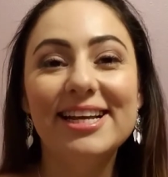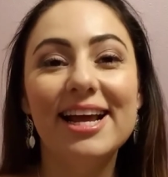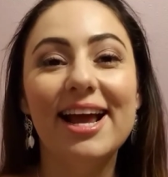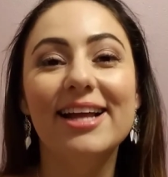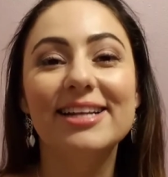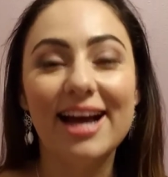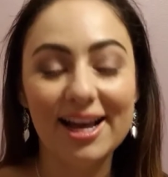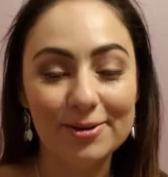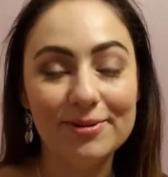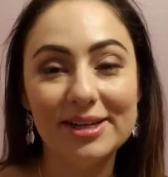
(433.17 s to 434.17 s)
and I
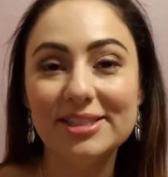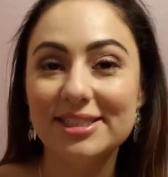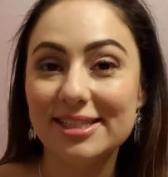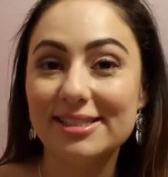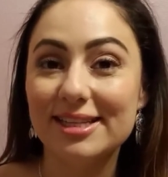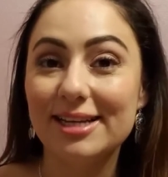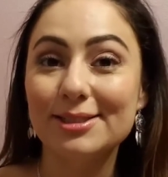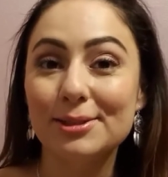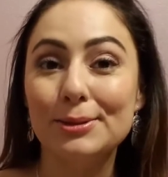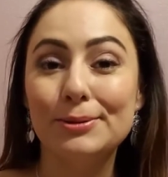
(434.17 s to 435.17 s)
don't want to jinx
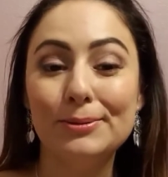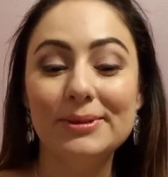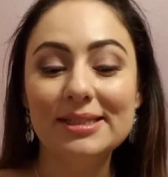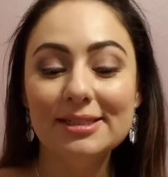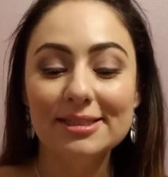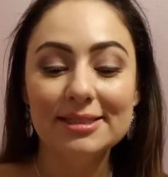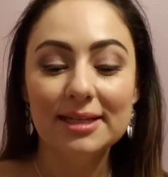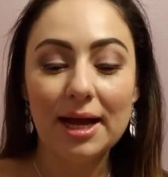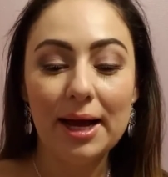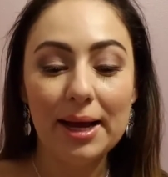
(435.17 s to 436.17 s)
that. So
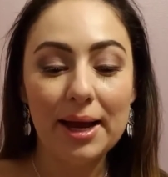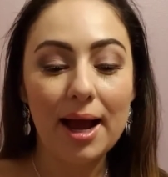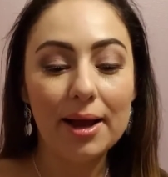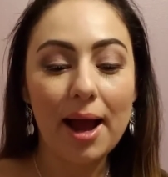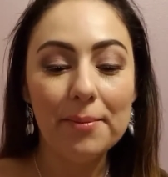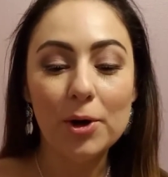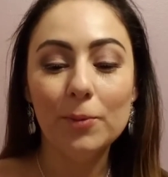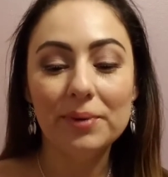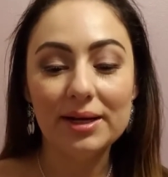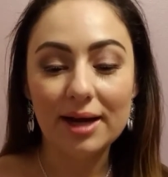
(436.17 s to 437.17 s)
I'm
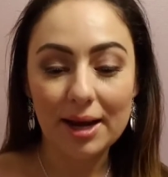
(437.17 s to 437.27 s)
hoping.